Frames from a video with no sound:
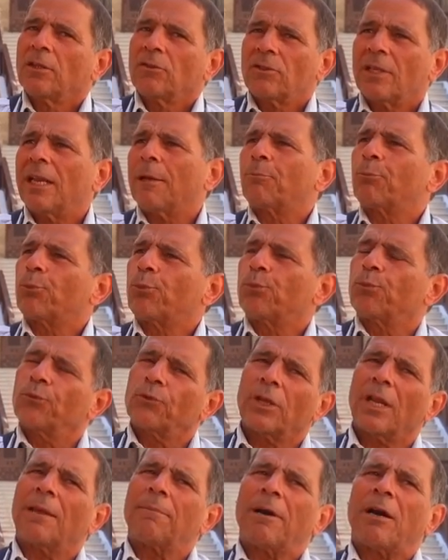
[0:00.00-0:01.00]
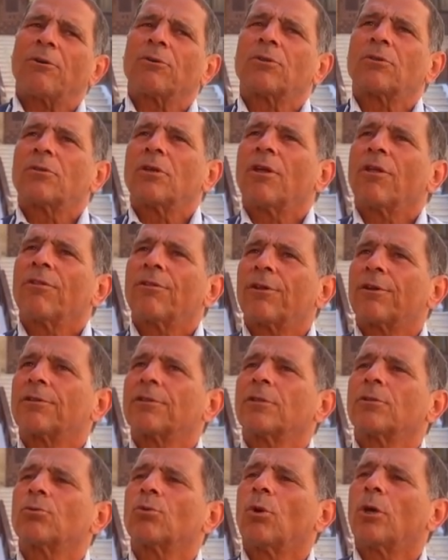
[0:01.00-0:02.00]
Till, till about
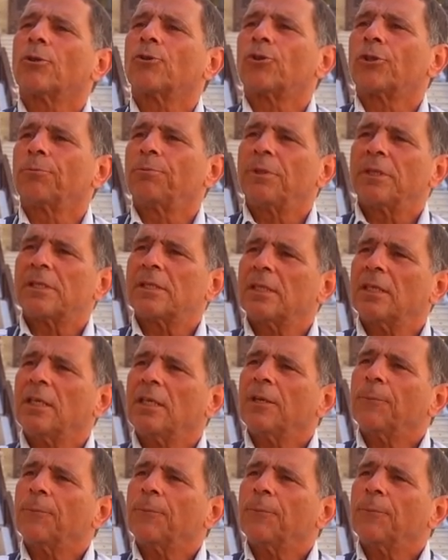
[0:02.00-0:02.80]
3200 BC,